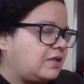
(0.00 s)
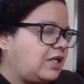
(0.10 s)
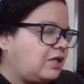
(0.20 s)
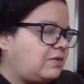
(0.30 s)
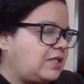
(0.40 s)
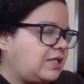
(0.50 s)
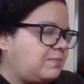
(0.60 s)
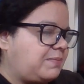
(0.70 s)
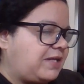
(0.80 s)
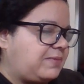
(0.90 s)
Carry
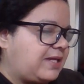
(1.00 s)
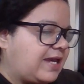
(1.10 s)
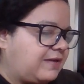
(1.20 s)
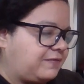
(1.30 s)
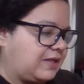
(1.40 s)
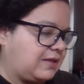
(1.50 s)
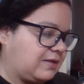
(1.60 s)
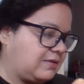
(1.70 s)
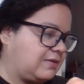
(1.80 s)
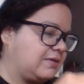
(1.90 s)
Knit Baby
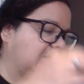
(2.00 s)
Afghan.